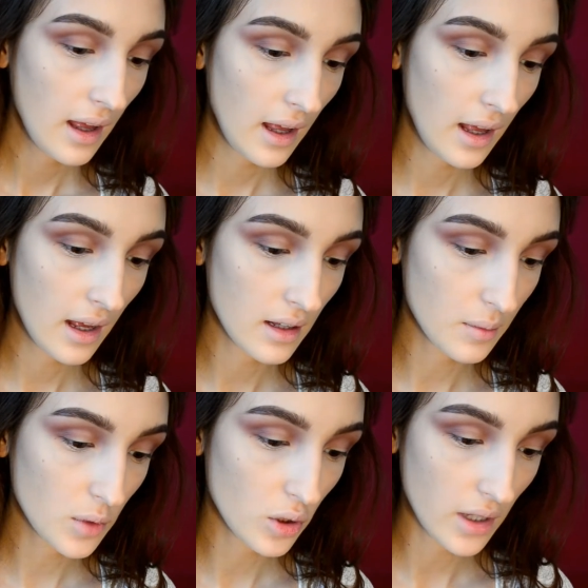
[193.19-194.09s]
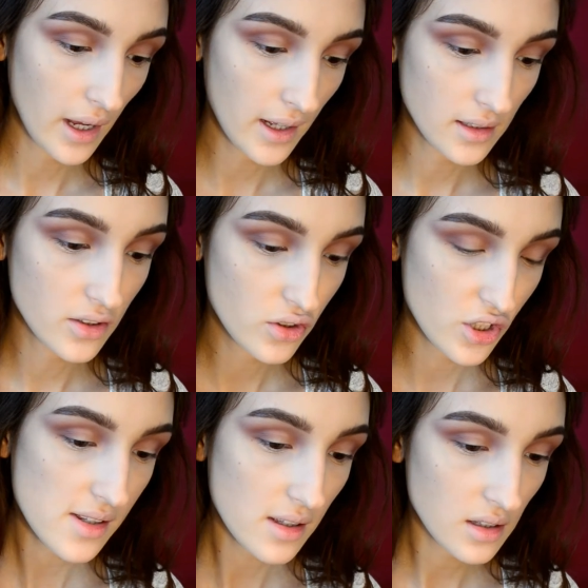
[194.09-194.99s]
and I'm gonna add it
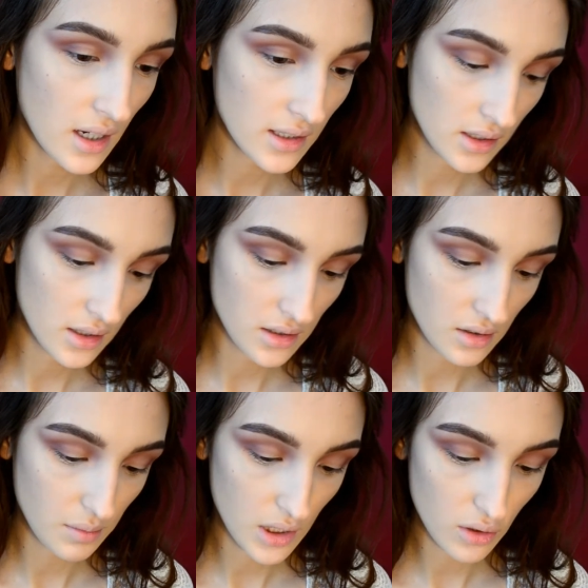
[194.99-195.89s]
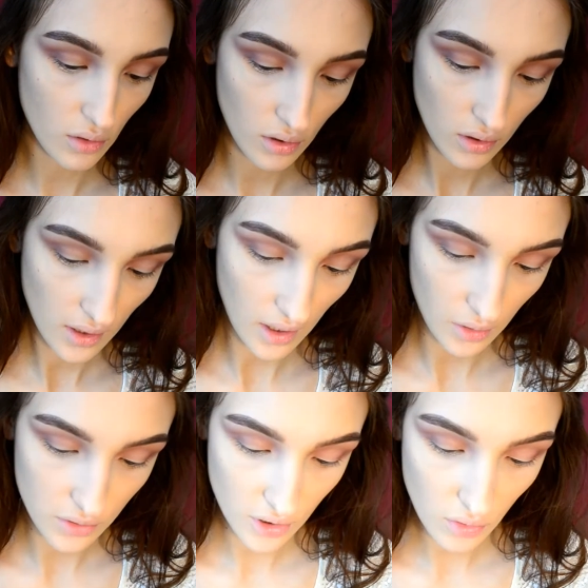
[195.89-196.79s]
just a tiny little bit on the
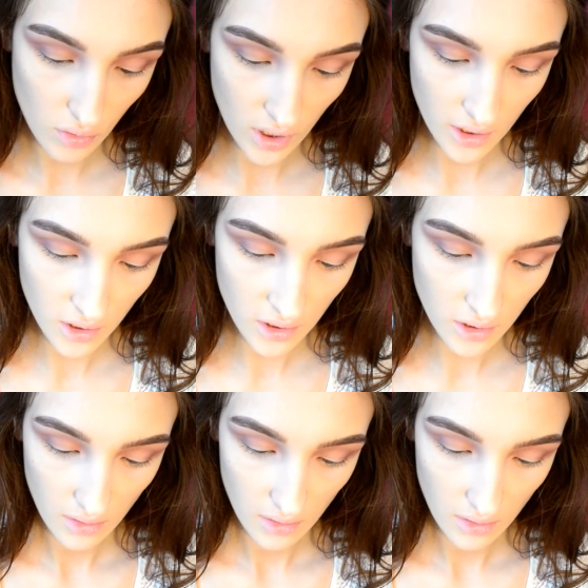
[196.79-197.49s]
outer corner.